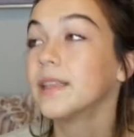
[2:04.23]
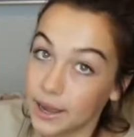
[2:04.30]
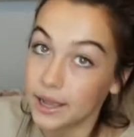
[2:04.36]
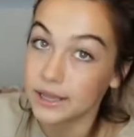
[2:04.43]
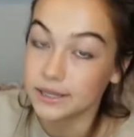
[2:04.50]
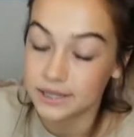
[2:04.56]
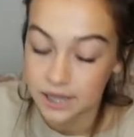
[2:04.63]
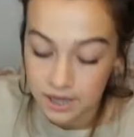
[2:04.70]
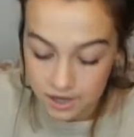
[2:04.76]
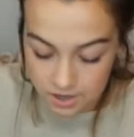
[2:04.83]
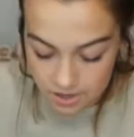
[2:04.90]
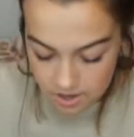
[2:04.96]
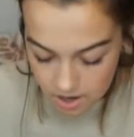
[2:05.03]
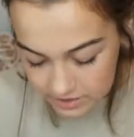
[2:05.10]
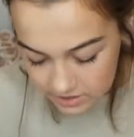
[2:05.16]
But,
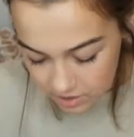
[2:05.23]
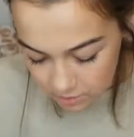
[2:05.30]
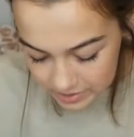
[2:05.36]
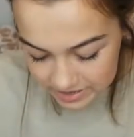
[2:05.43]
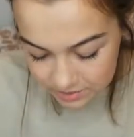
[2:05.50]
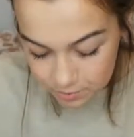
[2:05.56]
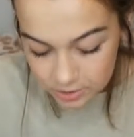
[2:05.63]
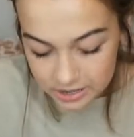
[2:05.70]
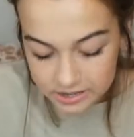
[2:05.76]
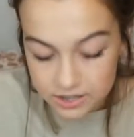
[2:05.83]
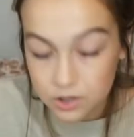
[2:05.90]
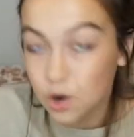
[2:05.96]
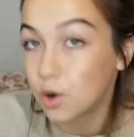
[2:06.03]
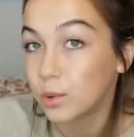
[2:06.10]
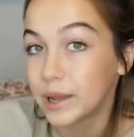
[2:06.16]
so this one
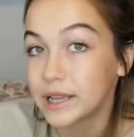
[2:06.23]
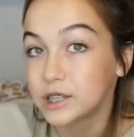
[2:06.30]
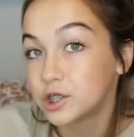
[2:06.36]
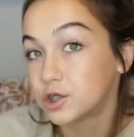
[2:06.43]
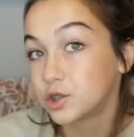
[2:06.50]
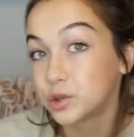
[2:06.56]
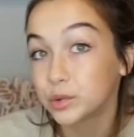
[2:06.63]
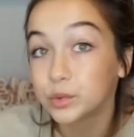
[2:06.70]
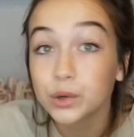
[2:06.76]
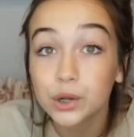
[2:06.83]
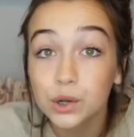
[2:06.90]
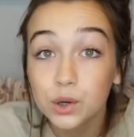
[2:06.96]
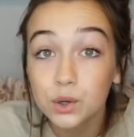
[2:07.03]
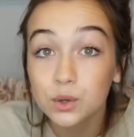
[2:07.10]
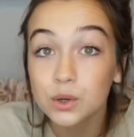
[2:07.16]
isn't always
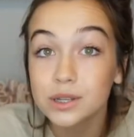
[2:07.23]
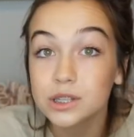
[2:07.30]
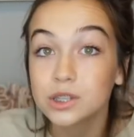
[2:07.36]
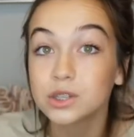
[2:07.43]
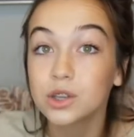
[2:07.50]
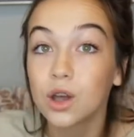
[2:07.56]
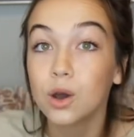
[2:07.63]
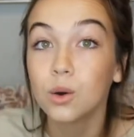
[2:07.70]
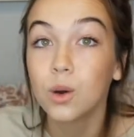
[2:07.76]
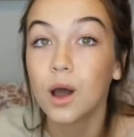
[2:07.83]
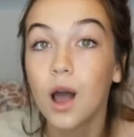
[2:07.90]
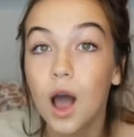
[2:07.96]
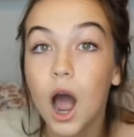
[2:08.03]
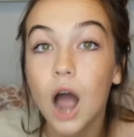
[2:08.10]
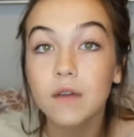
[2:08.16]
true.
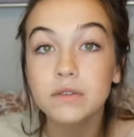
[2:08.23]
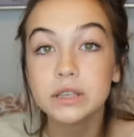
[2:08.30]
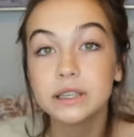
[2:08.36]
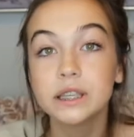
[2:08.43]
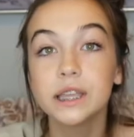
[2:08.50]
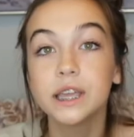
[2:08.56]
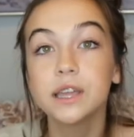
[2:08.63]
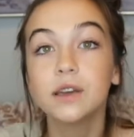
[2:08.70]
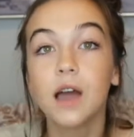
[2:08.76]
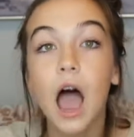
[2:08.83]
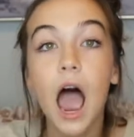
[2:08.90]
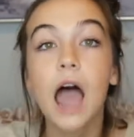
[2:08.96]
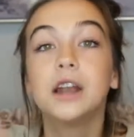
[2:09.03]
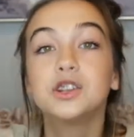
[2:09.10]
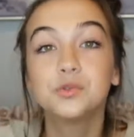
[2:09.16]
So obviously,
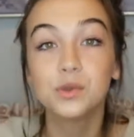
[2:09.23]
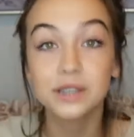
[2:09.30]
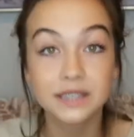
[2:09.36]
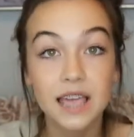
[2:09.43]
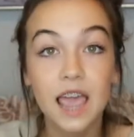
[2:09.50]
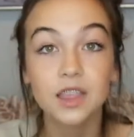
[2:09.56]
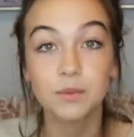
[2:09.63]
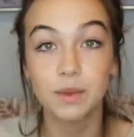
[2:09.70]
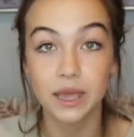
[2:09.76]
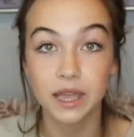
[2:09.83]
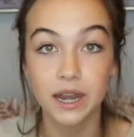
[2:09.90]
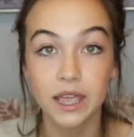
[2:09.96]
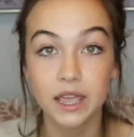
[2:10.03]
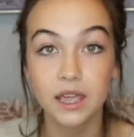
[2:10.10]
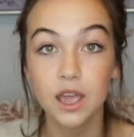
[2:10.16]
I just wanna say at the
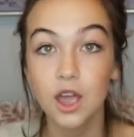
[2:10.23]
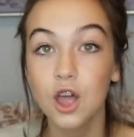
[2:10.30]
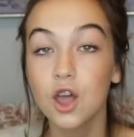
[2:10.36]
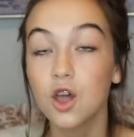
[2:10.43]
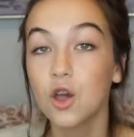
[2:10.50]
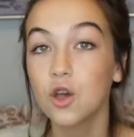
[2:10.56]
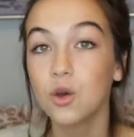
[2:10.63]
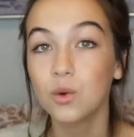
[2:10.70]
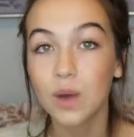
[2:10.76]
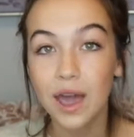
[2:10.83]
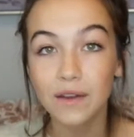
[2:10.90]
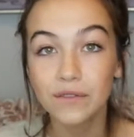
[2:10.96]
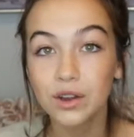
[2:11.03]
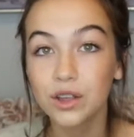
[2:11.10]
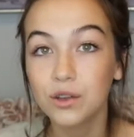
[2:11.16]
beginning,
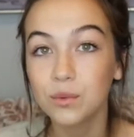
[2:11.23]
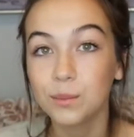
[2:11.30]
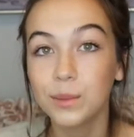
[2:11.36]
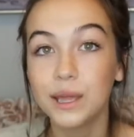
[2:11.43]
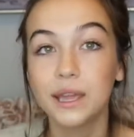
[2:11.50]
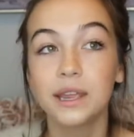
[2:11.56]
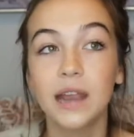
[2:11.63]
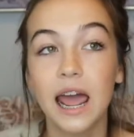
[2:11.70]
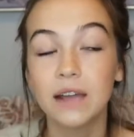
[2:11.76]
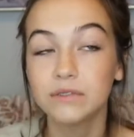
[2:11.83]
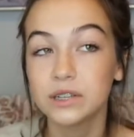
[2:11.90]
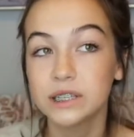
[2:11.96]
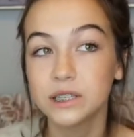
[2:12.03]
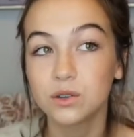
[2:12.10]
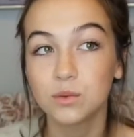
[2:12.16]
whoever you meet,
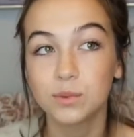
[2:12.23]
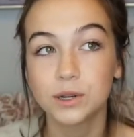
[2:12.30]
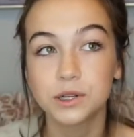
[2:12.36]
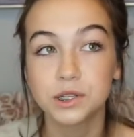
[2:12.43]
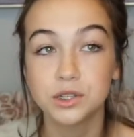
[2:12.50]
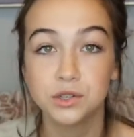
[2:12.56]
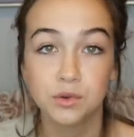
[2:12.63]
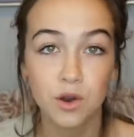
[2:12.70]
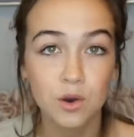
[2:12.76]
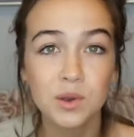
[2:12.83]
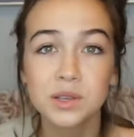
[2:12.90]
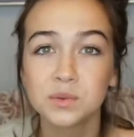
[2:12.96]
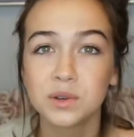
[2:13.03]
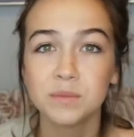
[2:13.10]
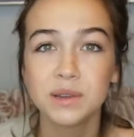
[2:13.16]
every single person, you
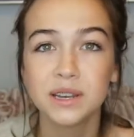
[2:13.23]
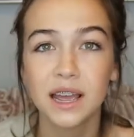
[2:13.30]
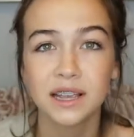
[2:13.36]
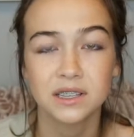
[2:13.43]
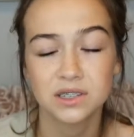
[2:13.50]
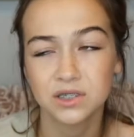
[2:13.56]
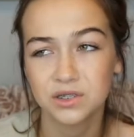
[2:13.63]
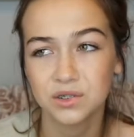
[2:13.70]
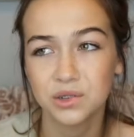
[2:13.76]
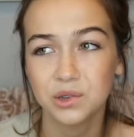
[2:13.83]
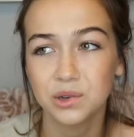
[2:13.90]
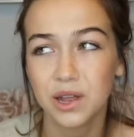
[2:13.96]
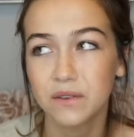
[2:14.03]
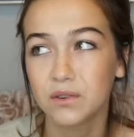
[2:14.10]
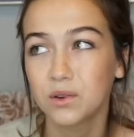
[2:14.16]
always wanna be nice to.
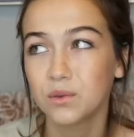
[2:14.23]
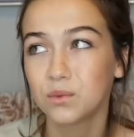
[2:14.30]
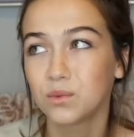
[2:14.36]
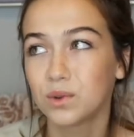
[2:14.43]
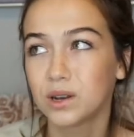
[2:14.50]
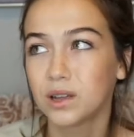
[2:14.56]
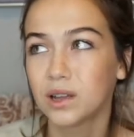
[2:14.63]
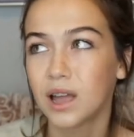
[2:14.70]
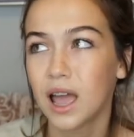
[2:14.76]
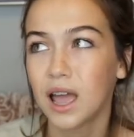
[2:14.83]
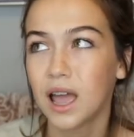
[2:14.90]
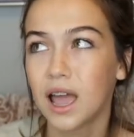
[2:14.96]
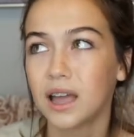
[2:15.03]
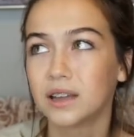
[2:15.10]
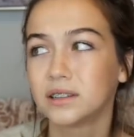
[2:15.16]
You never wanna
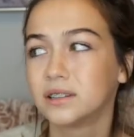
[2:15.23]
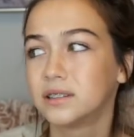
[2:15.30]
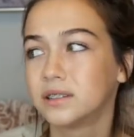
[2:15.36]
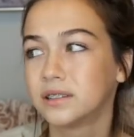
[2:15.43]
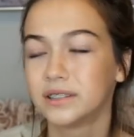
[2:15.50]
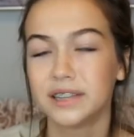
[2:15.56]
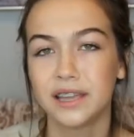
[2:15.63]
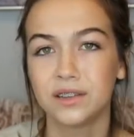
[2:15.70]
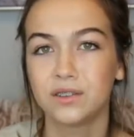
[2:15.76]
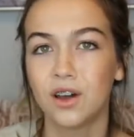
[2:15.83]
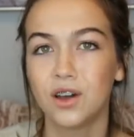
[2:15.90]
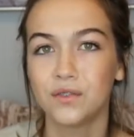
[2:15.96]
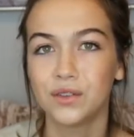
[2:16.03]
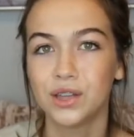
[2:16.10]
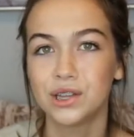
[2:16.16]
act
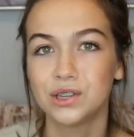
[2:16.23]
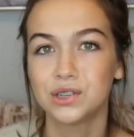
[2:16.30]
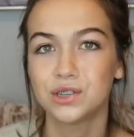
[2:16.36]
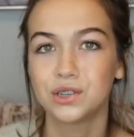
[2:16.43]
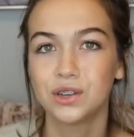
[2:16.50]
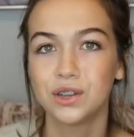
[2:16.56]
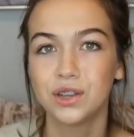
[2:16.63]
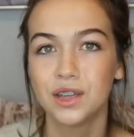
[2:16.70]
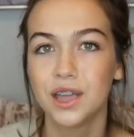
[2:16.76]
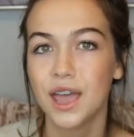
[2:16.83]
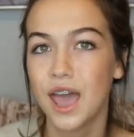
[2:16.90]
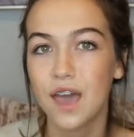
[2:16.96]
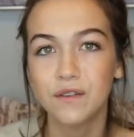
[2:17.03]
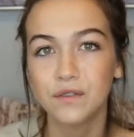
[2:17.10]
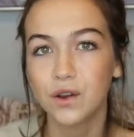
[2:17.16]
standoffish
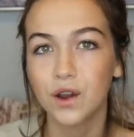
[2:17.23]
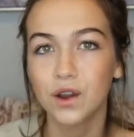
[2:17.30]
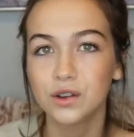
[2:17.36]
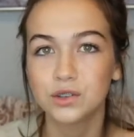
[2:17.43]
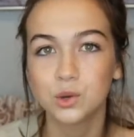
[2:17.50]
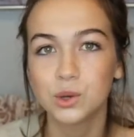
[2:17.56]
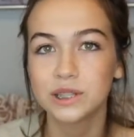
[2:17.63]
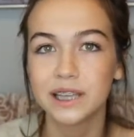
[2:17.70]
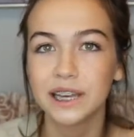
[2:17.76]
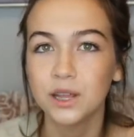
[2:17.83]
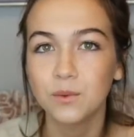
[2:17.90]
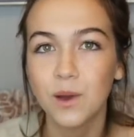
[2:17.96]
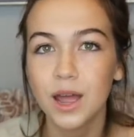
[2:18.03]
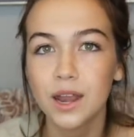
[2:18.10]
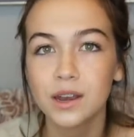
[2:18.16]
ever towards
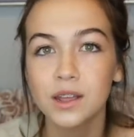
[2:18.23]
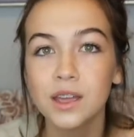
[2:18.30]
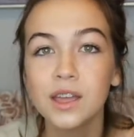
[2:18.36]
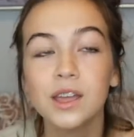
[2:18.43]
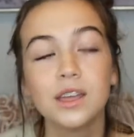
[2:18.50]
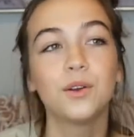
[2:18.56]
anyone.